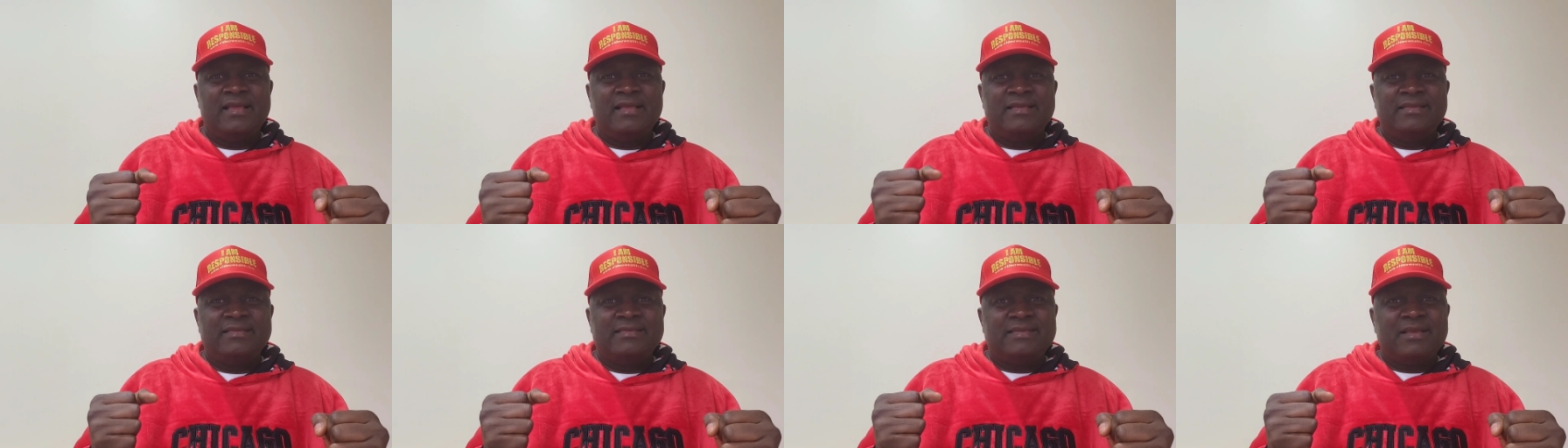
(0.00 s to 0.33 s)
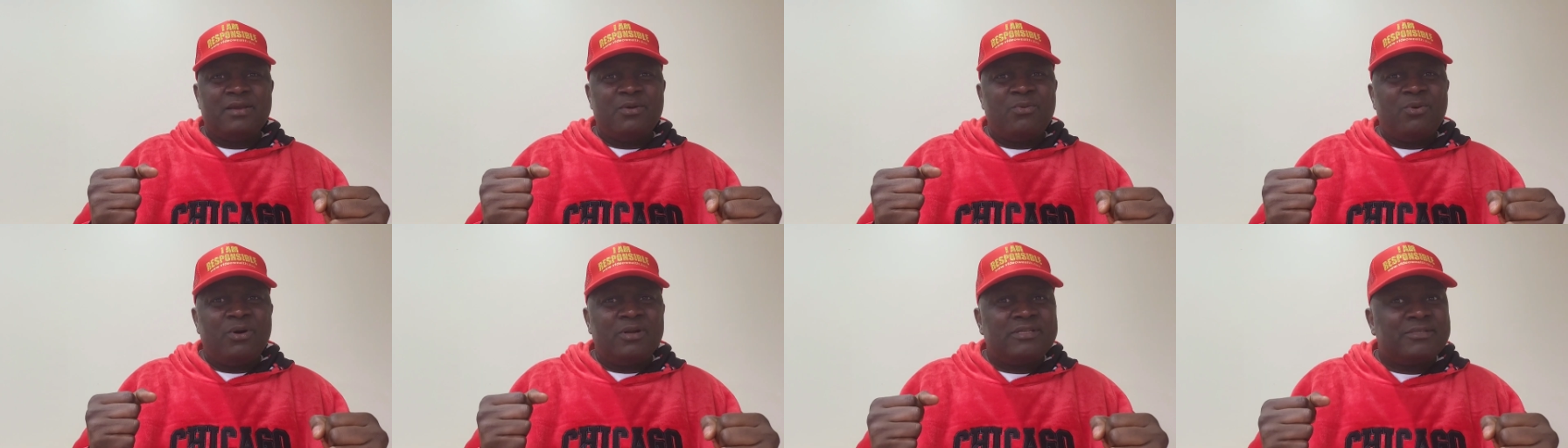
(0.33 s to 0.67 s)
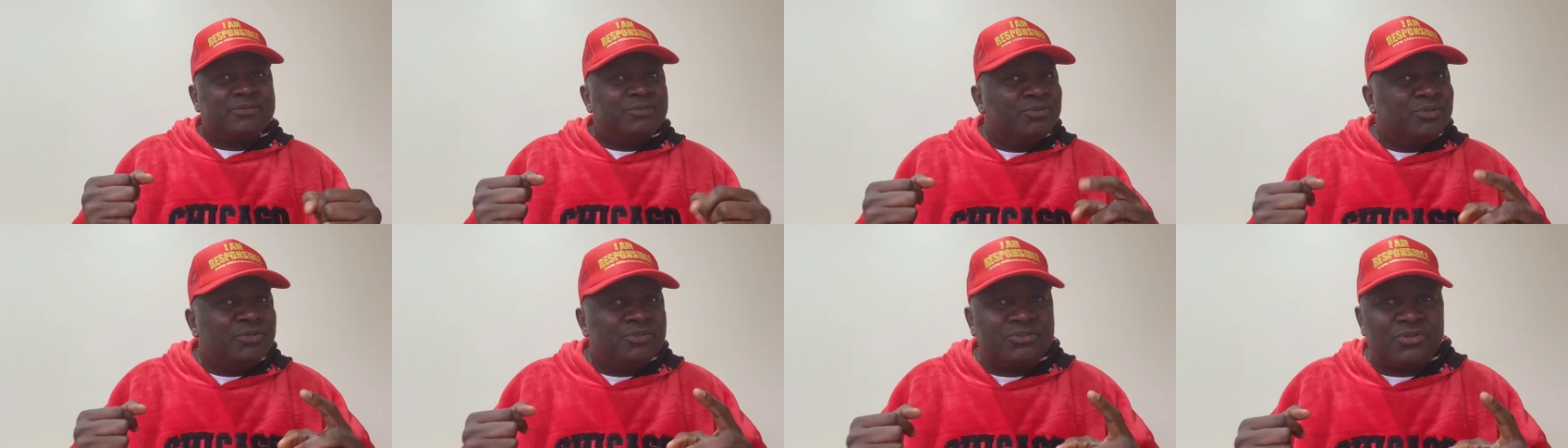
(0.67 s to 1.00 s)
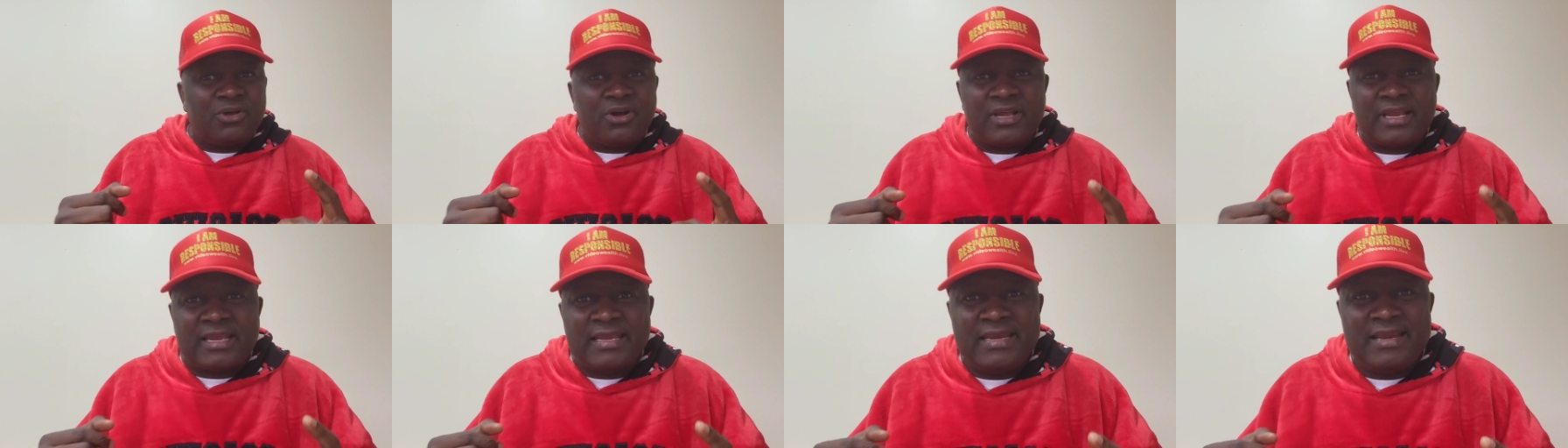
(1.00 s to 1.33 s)
Say, what are you
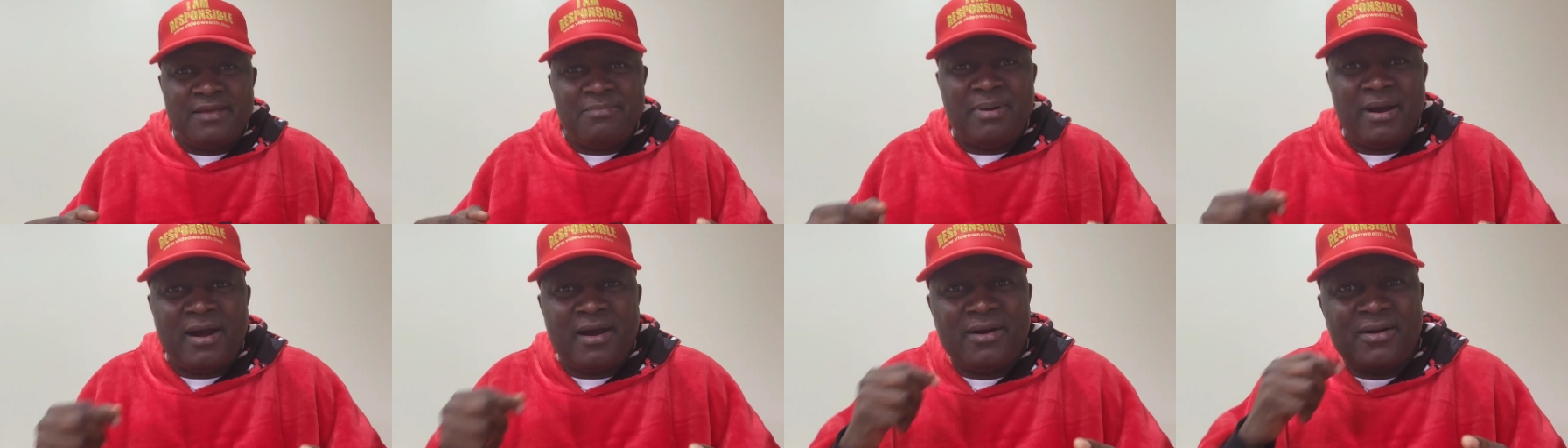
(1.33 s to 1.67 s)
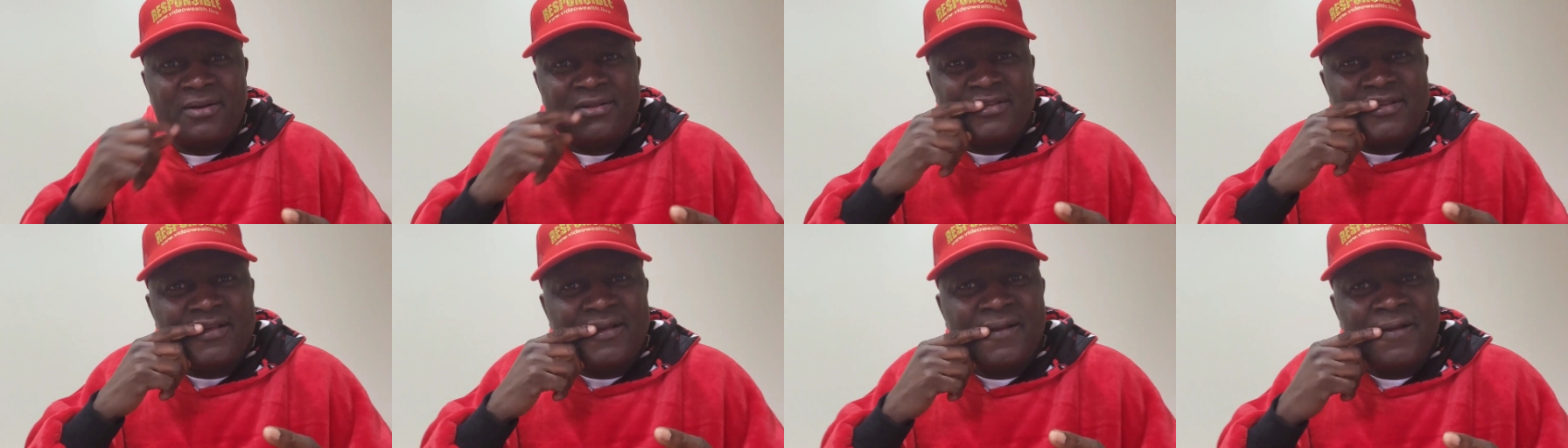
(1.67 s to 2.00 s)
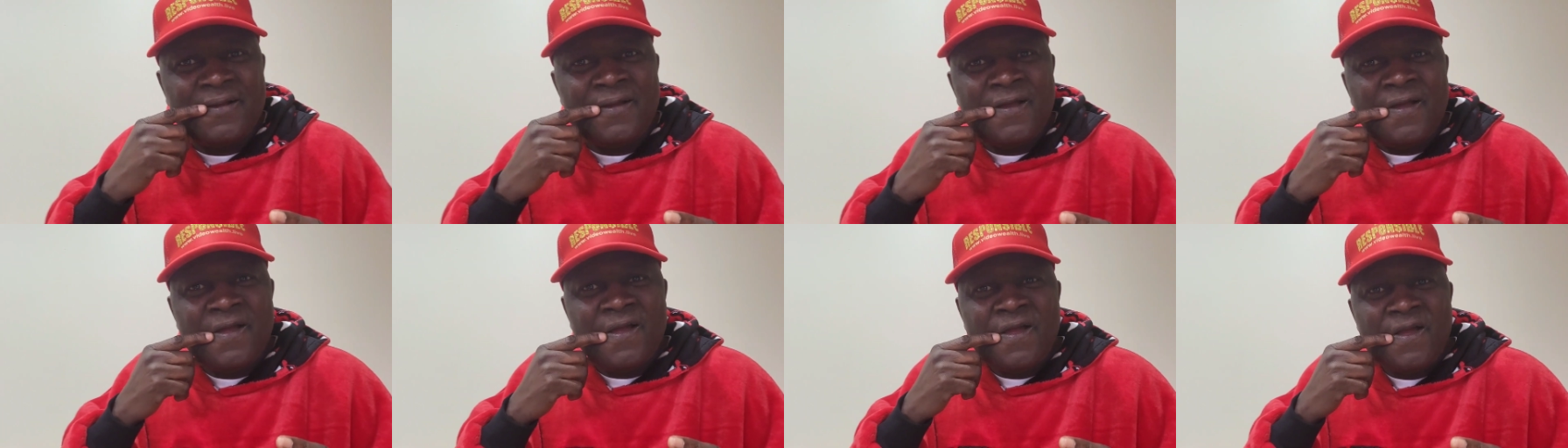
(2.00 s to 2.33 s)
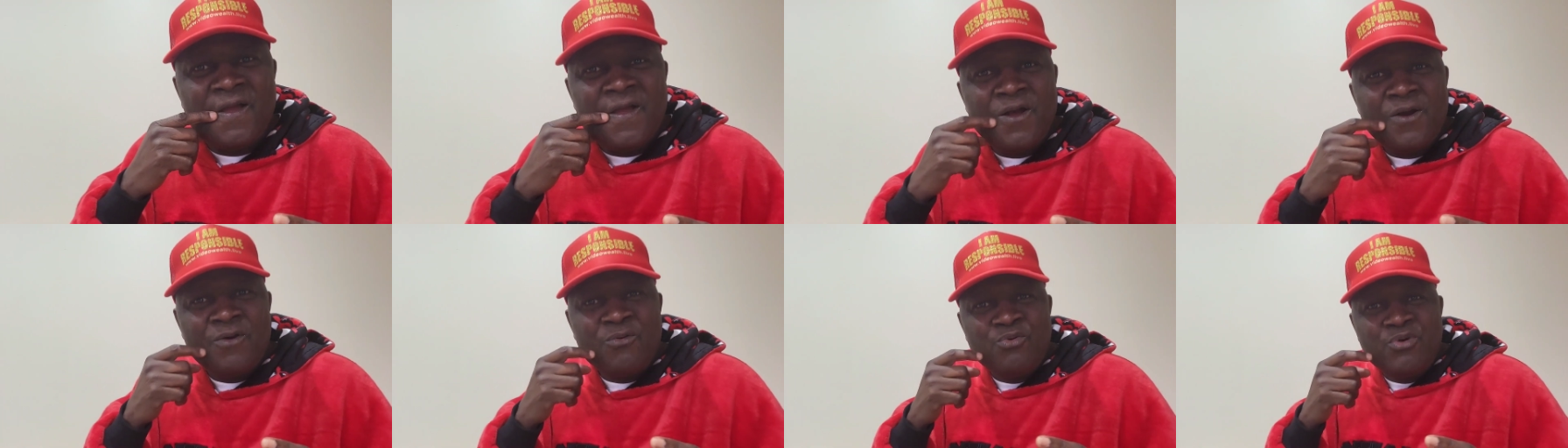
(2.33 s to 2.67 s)
talking about?
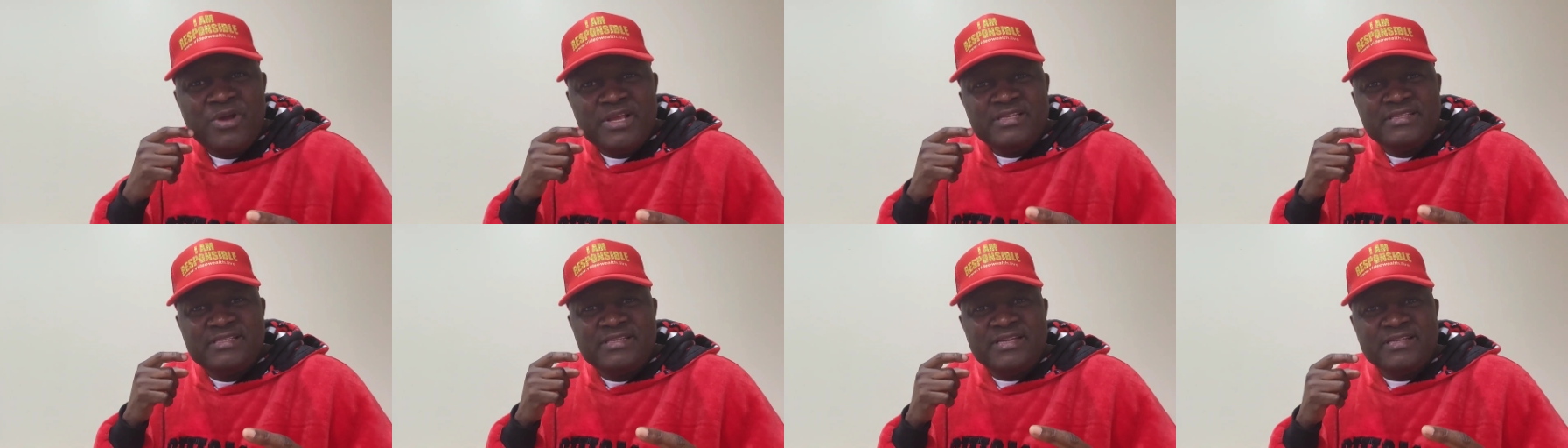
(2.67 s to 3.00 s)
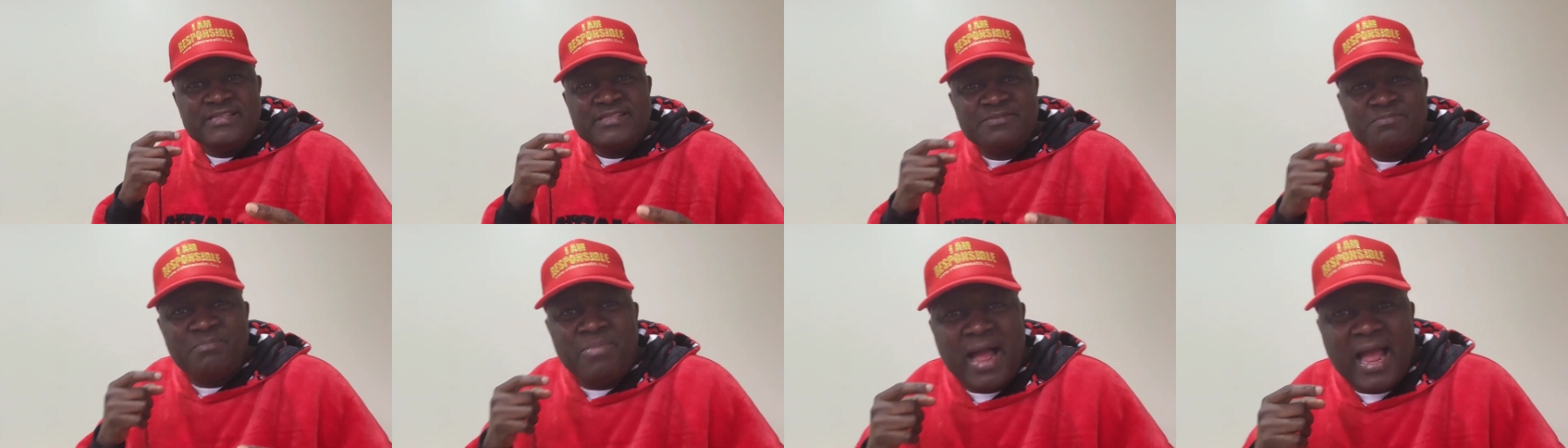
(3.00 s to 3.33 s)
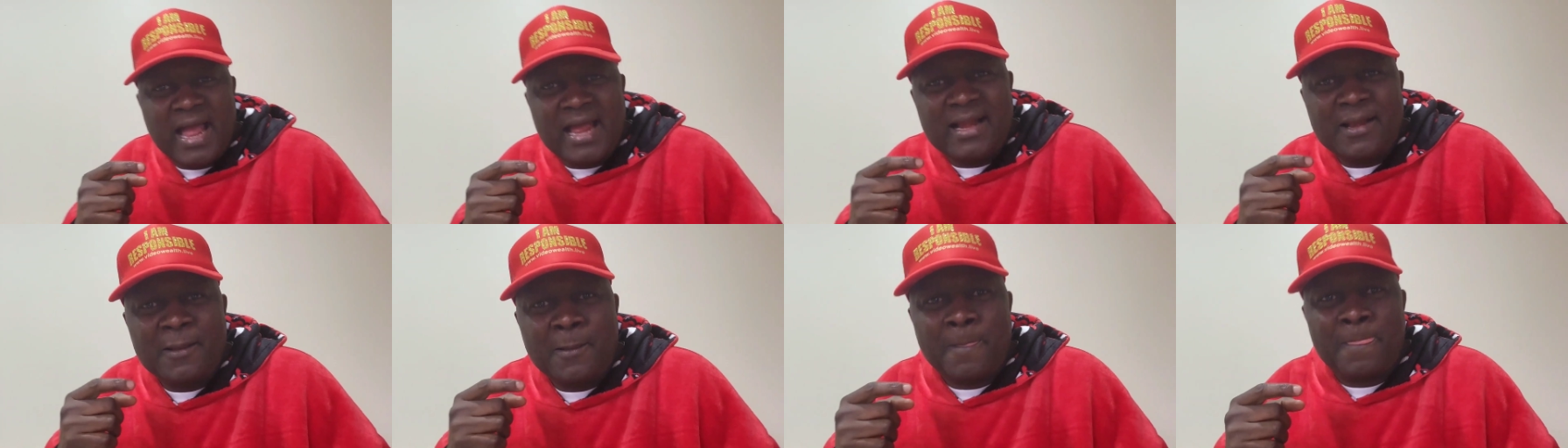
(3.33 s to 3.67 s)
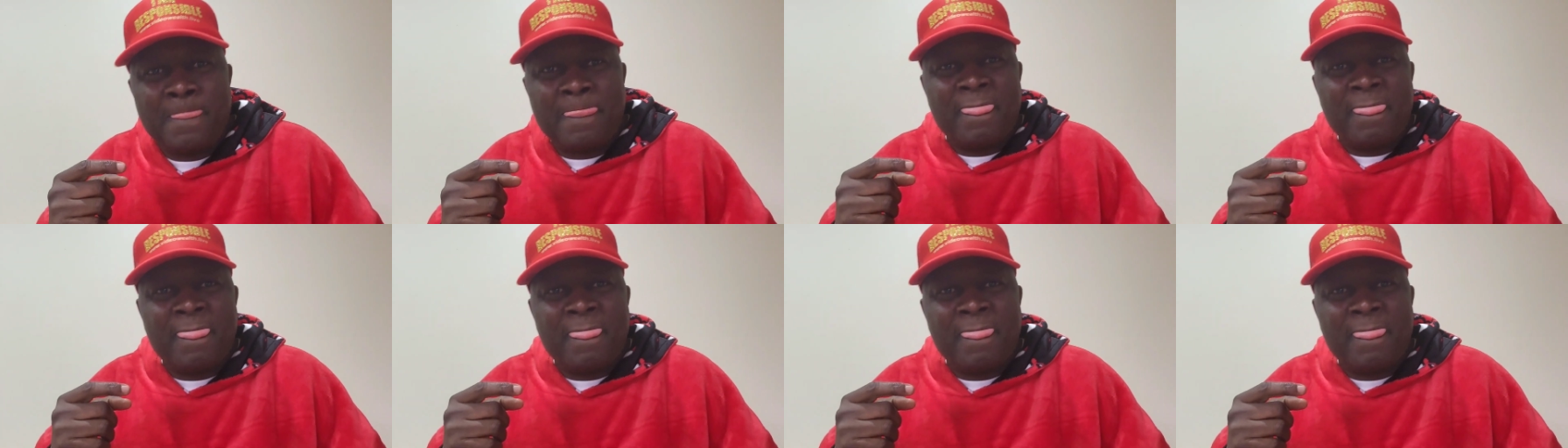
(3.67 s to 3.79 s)
Who is this man?